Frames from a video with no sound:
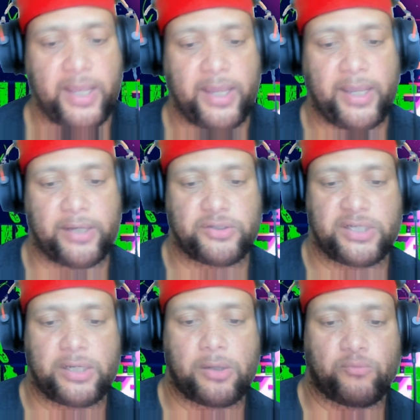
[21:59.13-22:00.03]

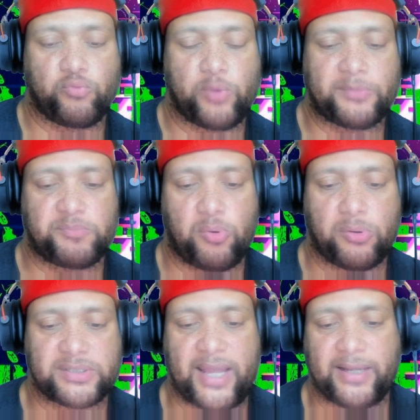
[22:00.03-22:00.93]
Energy on
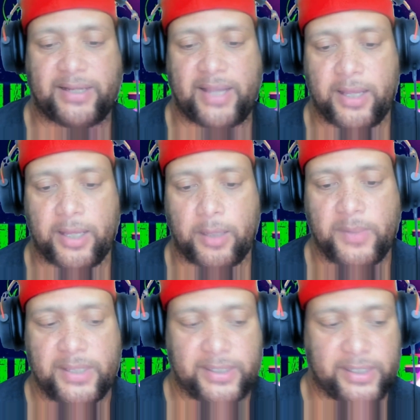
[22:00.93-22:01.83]
repsports.com
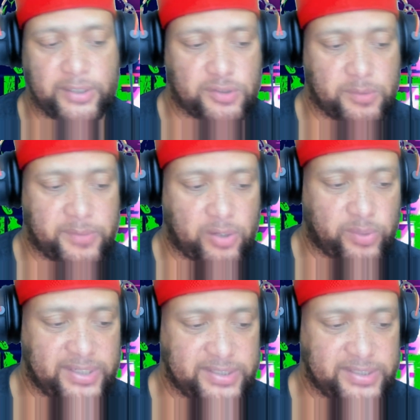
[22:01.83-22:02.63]
and get you some of that Raise